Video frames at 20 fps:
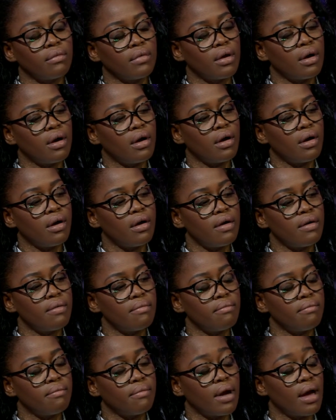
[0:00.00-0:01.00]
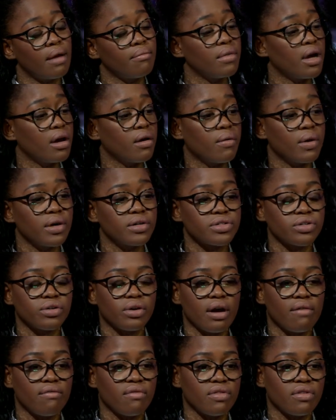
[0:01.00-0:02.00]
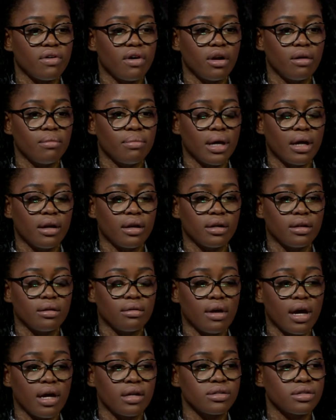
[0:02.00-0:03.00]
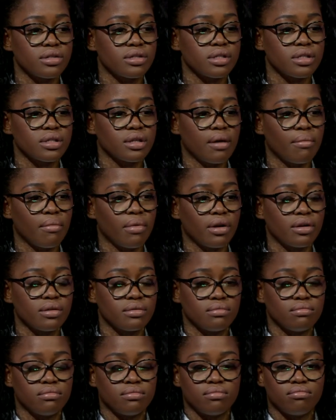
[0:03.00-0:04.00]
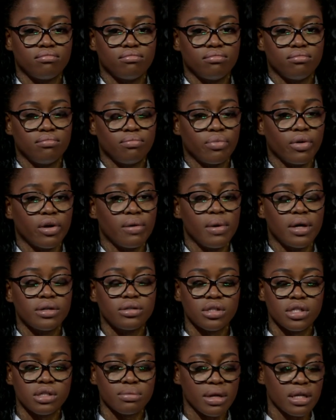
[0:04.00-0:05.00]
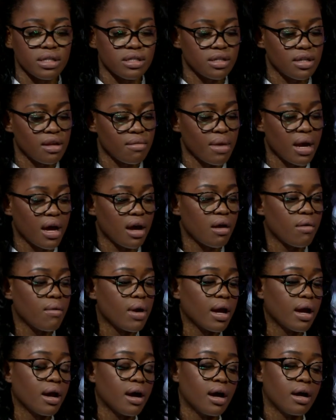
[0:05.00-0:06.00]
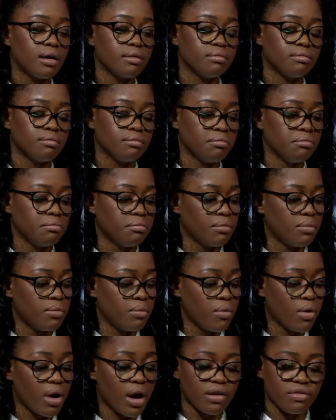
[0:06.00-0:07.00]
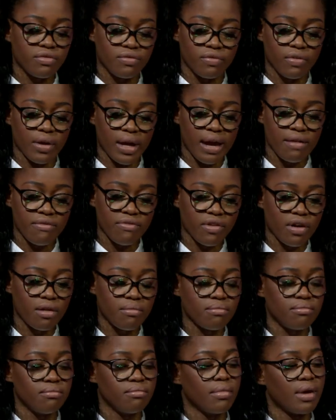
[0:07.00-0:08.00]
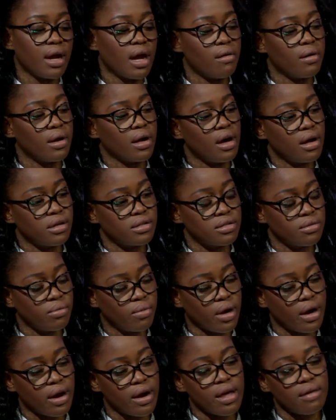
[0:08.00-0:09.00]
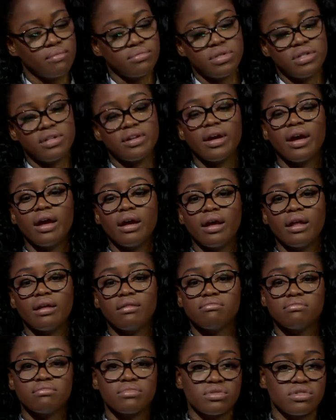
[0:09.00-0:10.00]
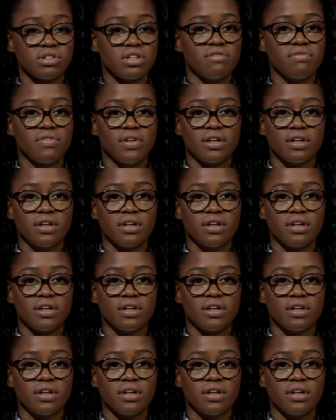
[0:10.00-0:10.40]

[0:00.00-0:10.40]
I'm not quite sure. I haven't thought about it. I'm going to pretty much explain to them how I got where I came from, how I got to where I am today, and see if they